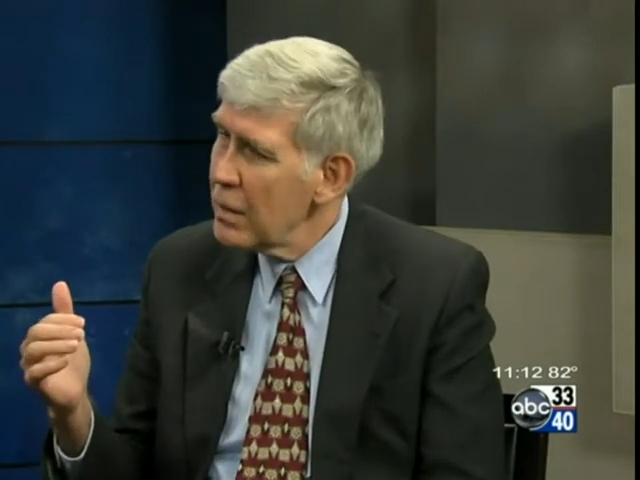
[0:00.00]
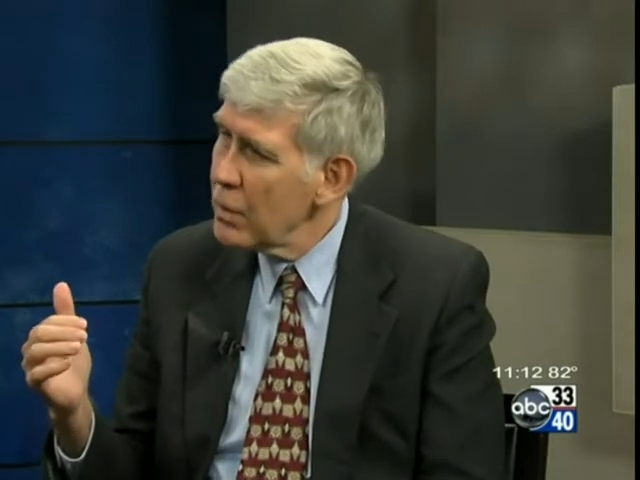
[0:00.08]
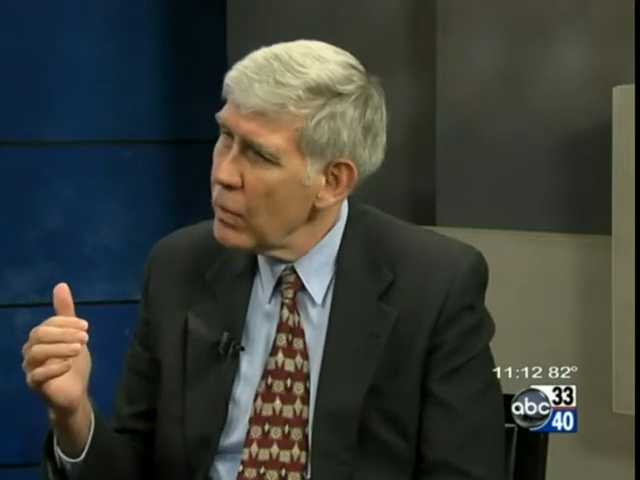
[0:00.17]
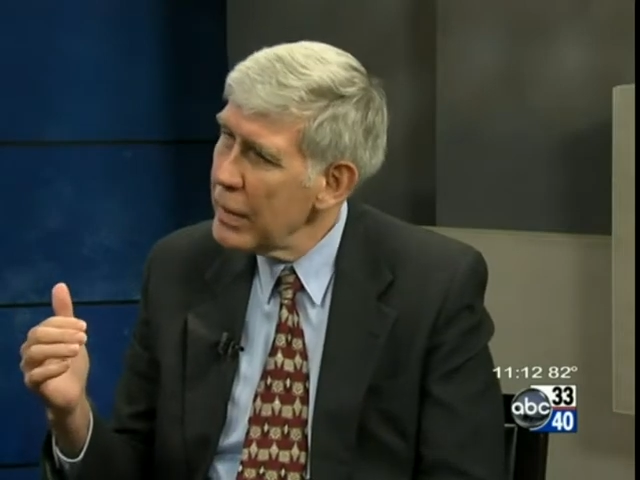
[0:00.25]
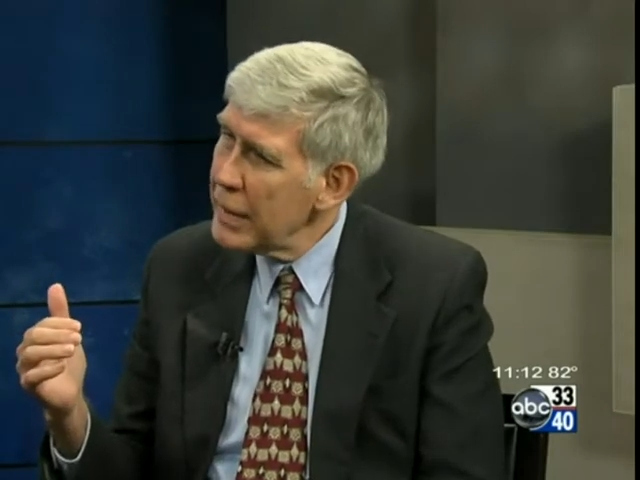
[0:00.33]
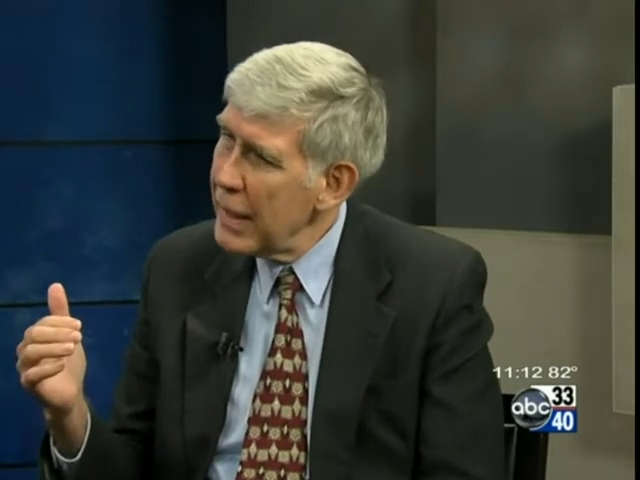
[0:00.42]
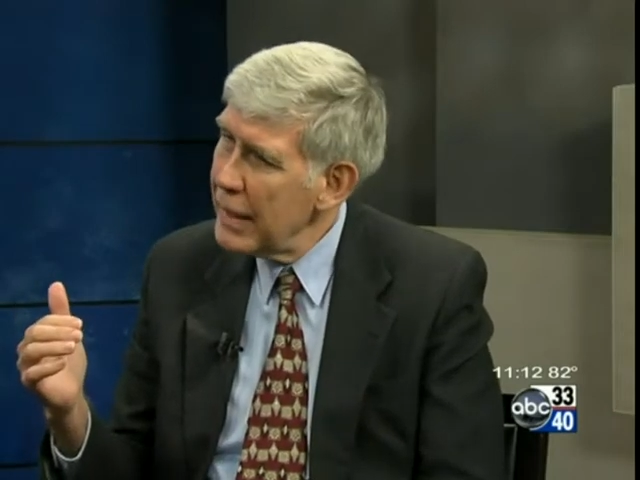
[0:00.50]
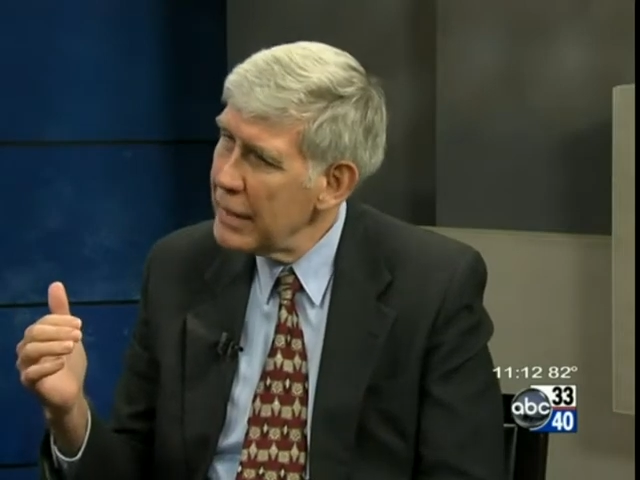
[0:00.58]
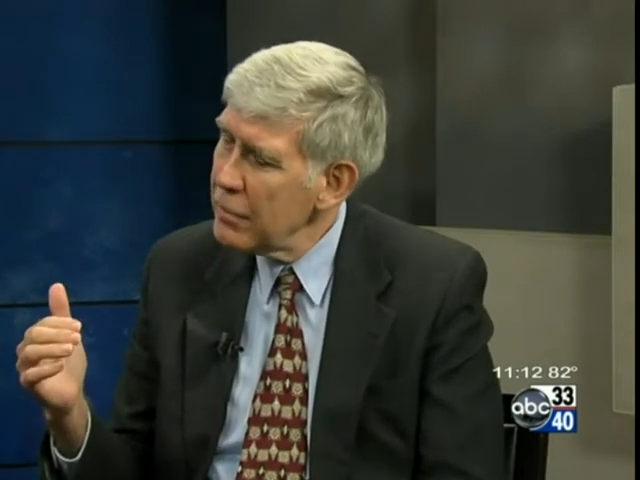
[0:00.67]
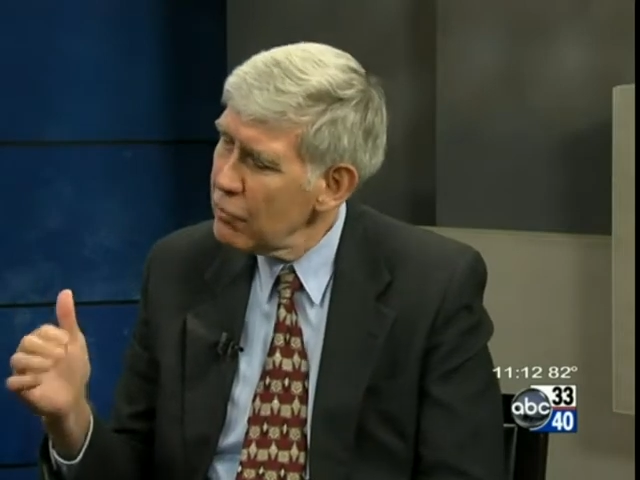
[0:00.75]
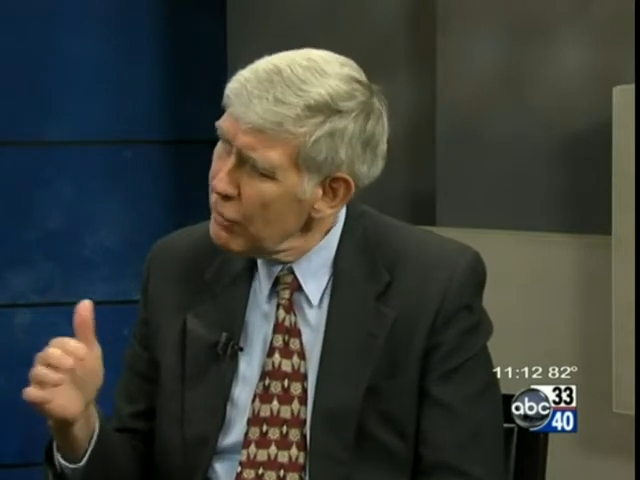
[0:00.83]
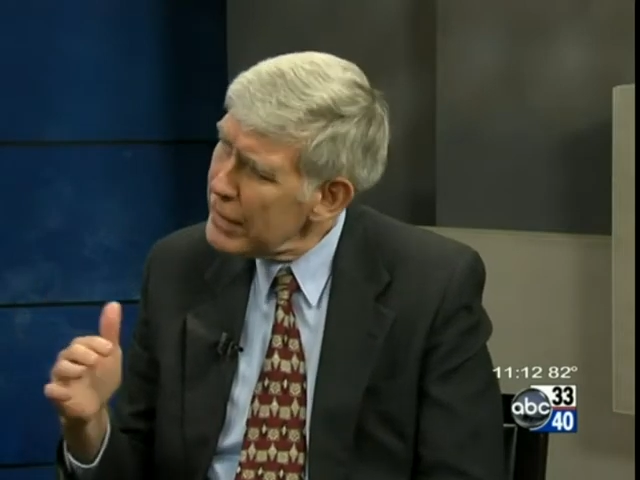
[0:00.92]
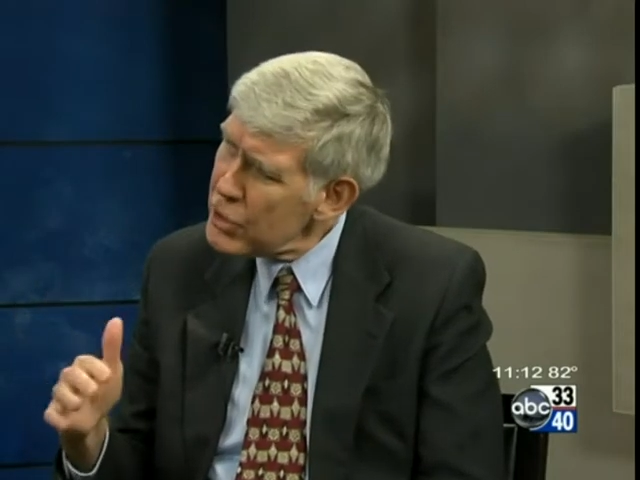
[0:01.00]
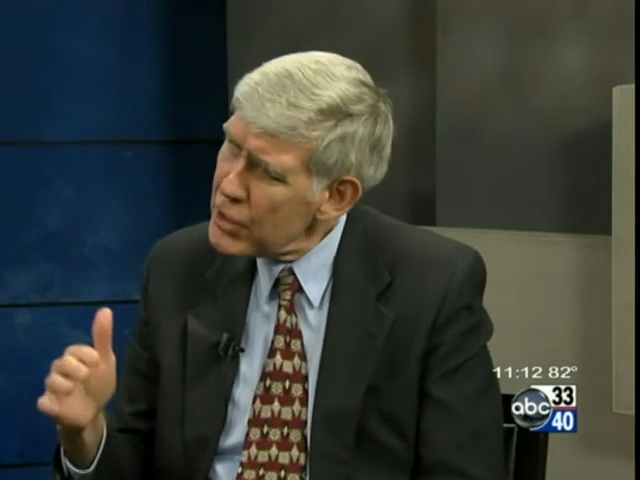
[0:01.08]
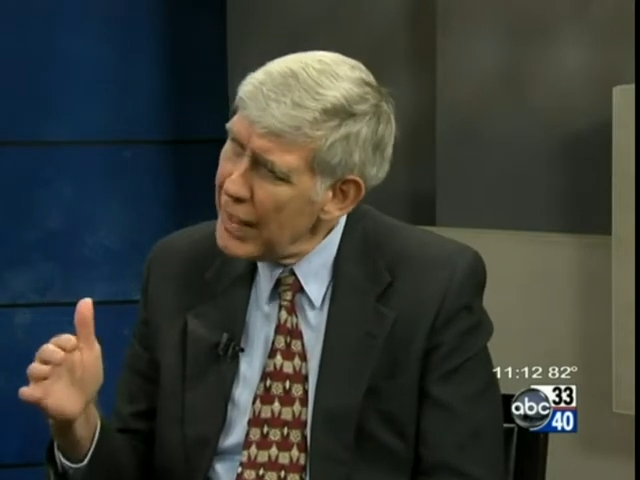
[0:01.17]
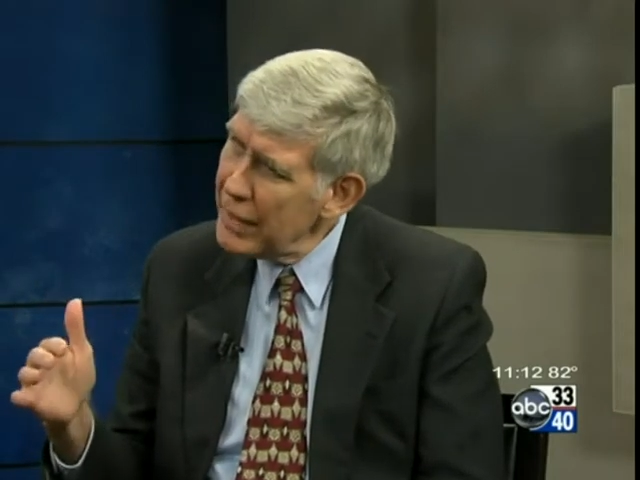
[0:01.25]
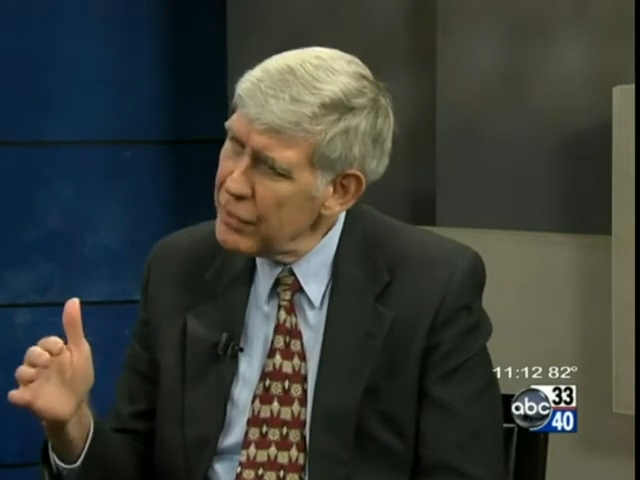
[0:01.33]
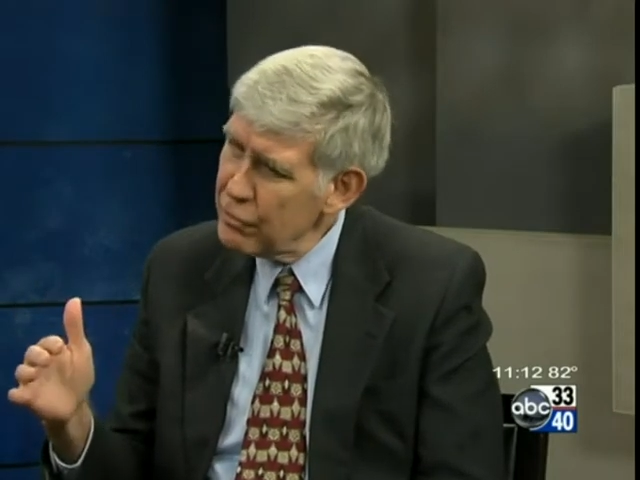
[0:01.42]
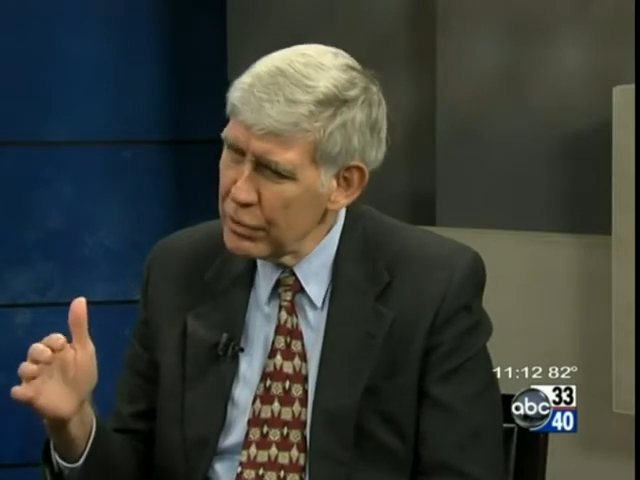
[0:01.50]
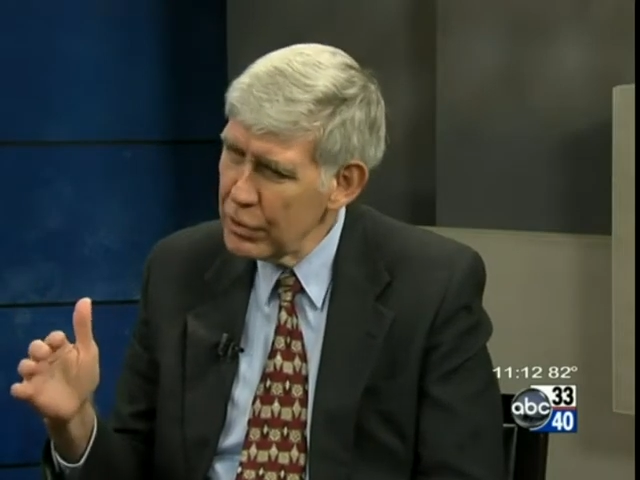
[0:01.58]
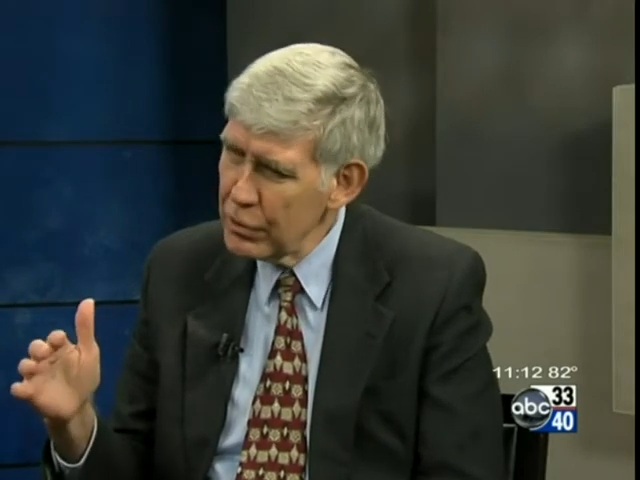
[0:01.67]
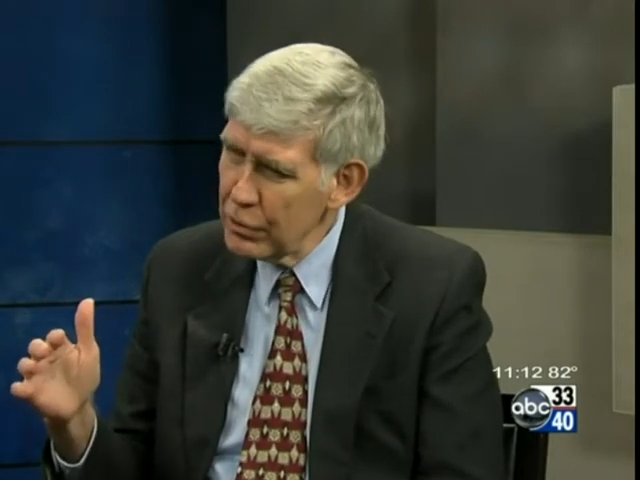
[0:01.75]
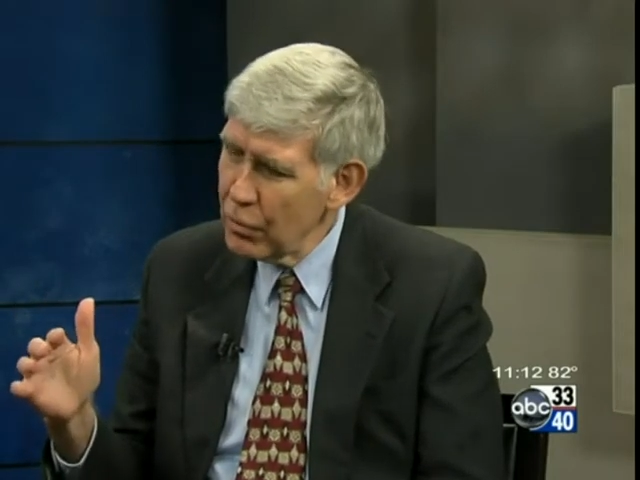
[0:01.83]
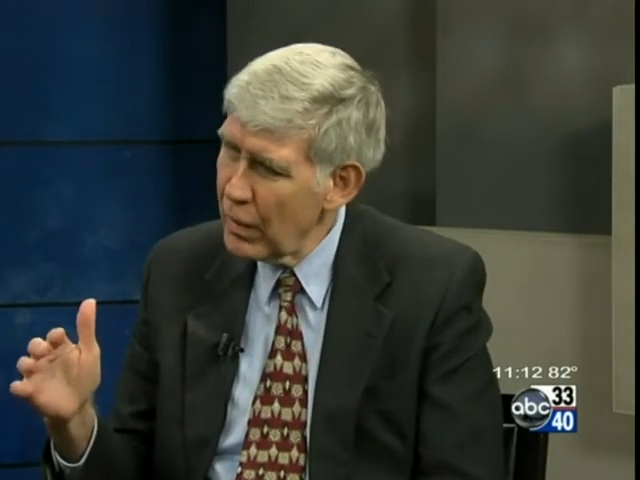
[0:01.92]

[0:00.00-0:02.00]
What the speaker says: We can reach out through